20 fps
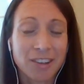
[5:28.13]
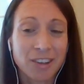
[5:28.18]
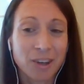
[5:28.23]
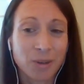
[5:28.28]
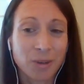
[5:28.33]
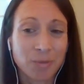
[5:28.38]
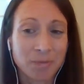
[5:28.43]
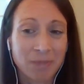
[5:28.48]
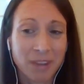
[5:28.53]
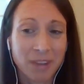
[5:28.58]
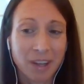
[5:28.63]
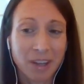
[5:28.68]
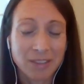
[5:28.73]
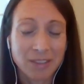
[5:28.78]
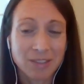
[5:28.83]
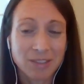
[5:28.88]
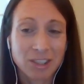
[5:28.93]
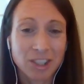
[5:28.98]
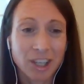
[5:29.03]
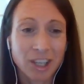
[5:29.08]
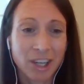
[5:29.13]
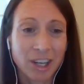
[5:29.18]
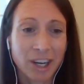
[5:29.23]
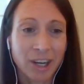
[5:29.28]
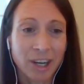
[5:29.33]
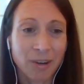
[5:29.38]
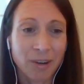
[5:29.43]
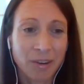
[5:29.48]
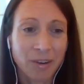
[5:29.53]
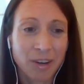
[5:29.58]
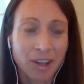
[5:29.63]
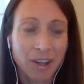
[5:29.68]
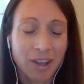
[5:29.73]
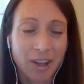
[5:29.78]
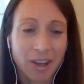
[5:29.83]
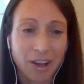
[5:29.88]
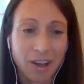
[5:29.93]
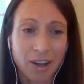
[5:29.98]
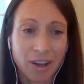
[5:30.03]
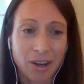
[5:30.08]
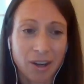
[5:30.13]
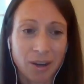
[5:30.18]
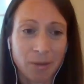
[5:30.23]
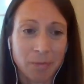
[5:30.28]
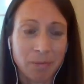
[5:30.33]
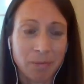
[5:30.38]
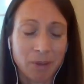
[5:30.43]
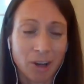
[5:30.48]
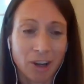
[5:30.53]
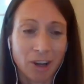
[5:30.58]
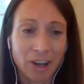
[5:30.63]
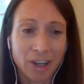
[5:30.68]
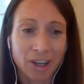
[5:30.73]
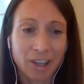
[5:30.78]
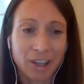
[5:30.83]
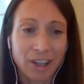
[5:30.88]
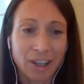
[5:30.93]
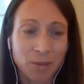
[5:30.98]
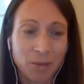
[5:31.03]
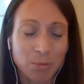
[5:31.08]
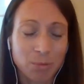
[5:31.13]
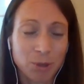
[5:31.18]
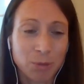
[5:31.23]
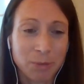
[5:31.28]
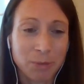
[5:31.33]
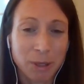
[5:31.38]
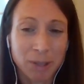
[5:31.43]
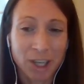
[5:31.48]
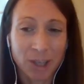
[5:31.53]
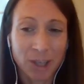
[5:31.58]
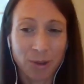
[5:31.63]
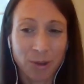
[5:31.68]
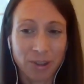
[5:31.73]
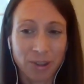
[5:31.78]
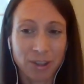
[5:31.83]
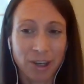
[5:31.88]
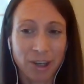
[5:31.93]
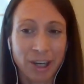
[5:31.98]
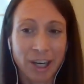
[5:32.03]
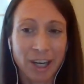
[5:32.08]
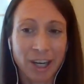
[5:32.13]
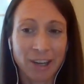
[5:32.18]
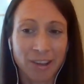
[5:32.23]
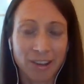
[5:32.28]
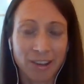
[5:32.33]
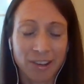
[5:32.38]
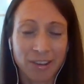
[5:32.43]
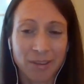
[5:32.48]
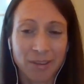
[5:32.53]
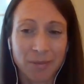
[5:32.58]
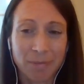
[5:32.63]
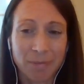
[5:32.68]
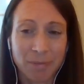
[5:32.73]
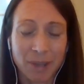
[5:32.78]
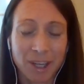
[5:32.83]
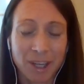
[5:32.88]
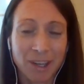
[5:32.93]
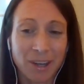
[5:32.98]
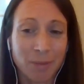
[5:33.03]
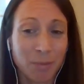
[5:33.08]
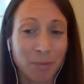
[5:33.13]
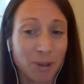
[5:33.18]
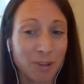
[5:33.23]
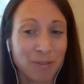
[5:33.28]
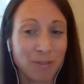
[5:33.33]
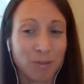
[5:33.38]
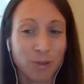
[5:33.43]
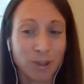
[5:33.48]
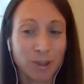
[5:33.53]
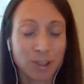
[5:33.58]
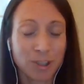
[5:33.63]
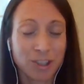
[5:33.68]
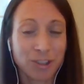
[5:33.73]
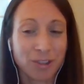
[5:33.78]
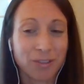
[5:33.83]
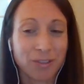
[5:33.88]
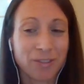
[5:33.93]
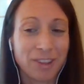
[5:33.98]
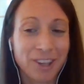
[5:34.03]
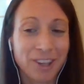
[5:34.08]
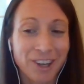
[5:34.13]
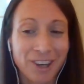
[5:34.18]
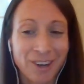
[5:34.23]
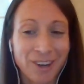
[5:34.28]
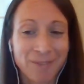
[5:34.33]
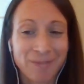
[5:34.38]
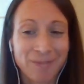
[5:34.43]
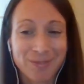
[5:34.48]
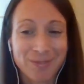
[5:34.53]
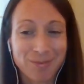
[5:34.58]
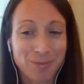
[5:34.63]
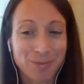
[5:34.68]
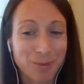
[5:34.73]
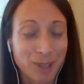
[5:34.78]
So check it out. On Cloud Boom Echo 3 is my number 4 shoe of the year,